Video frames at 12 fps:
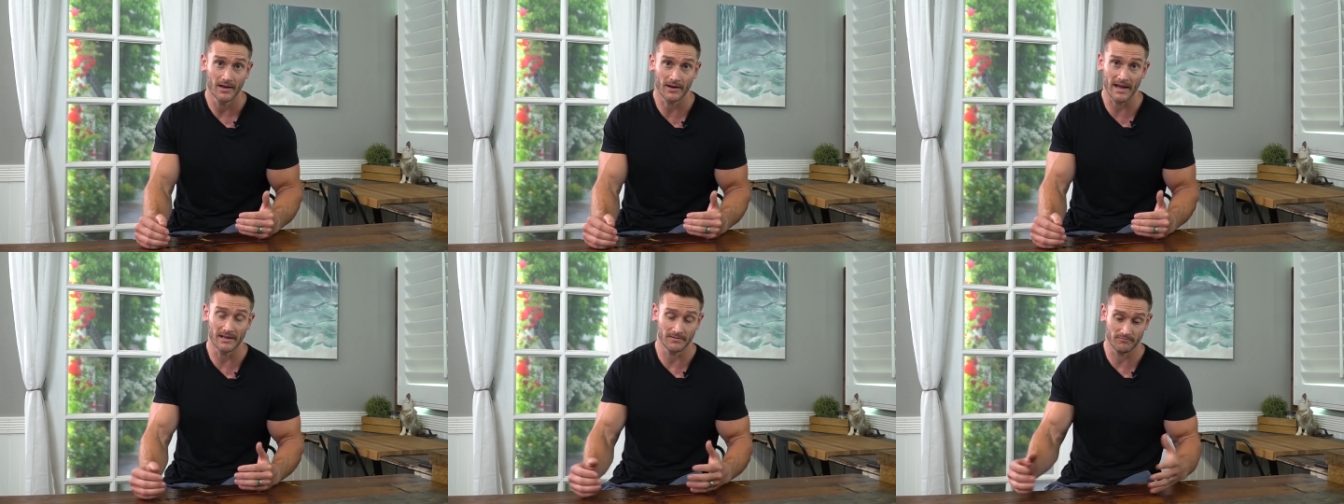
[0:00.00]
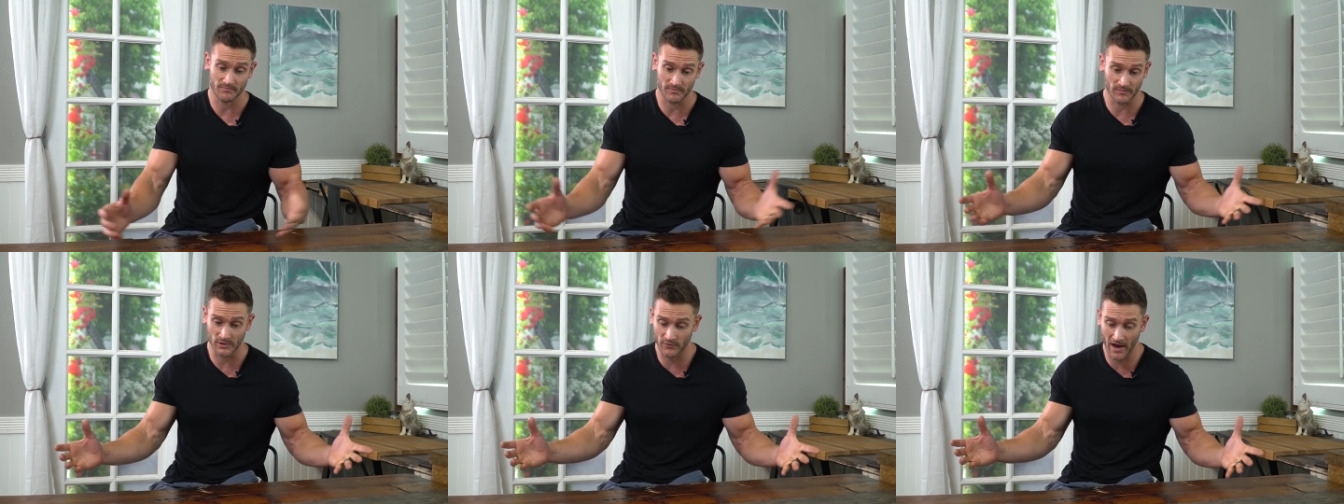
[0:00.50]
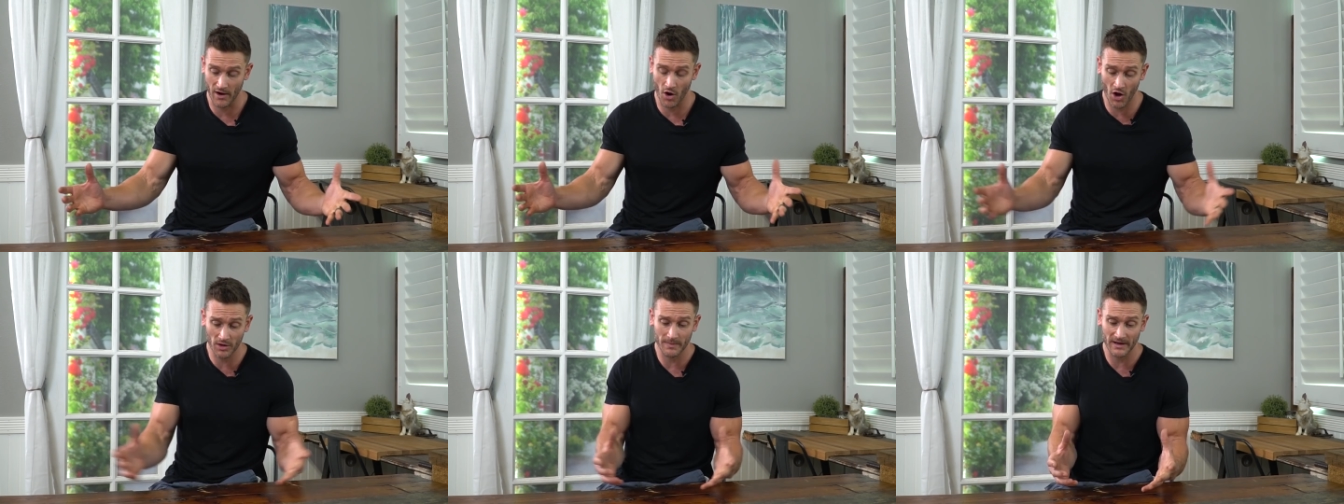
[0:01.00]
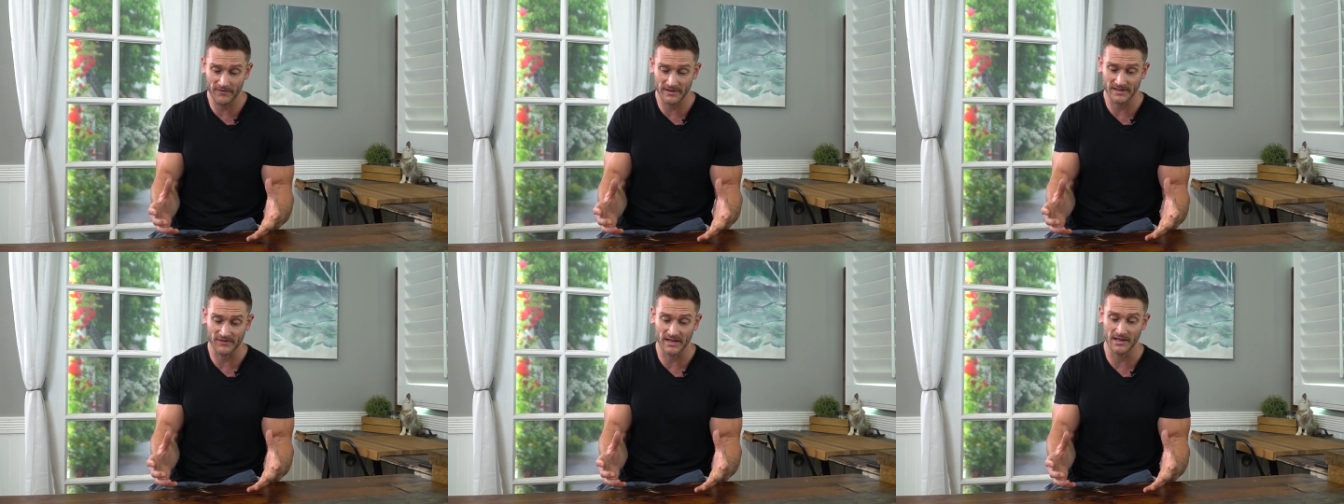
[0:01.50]
Okay, you've got all the
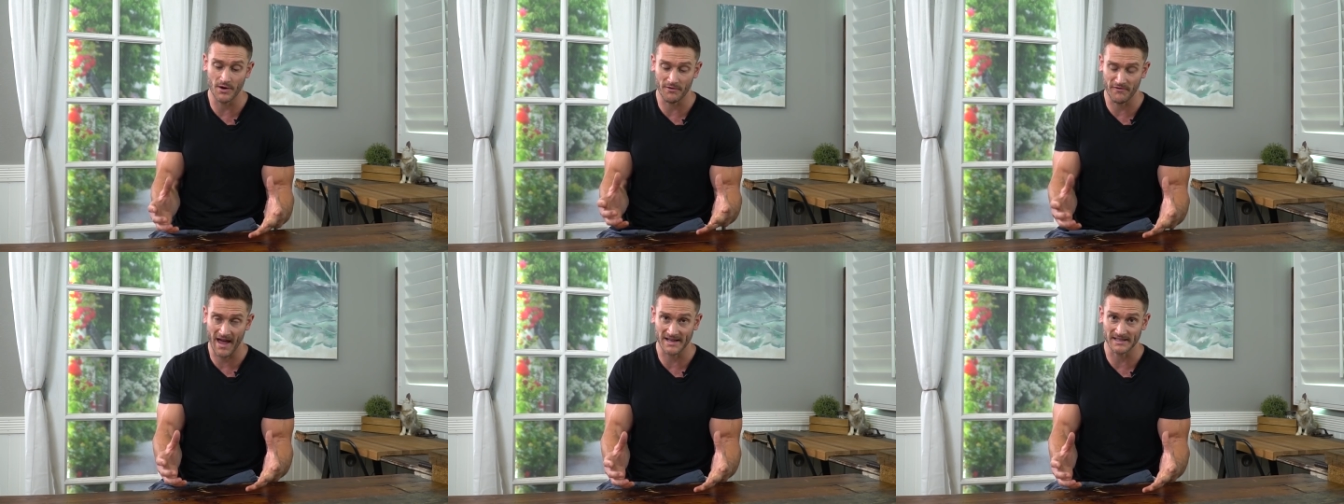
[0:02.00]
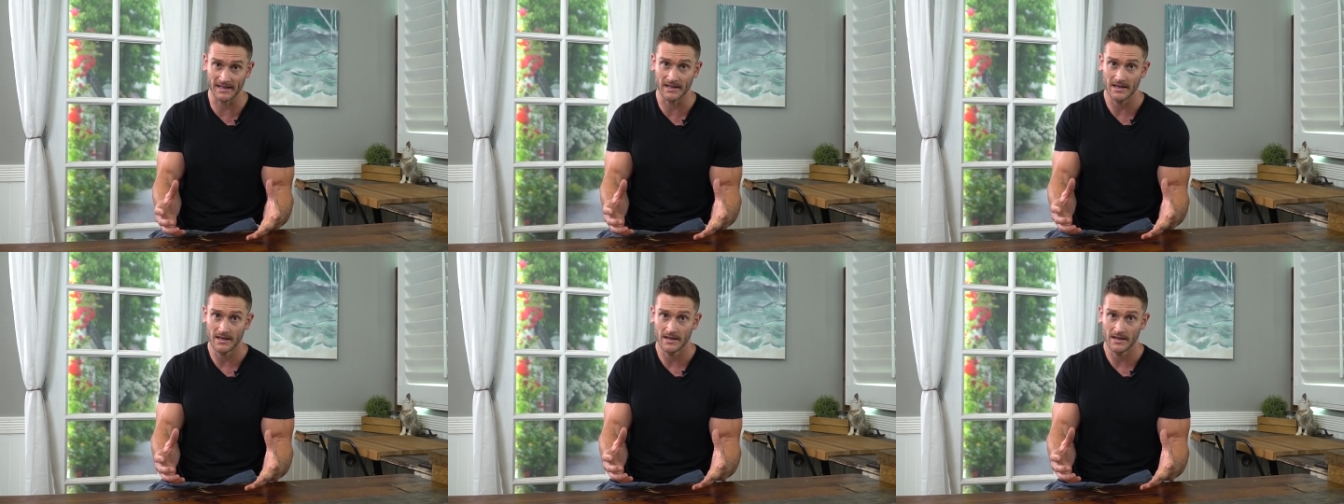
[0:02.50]
benefits of keto and fasting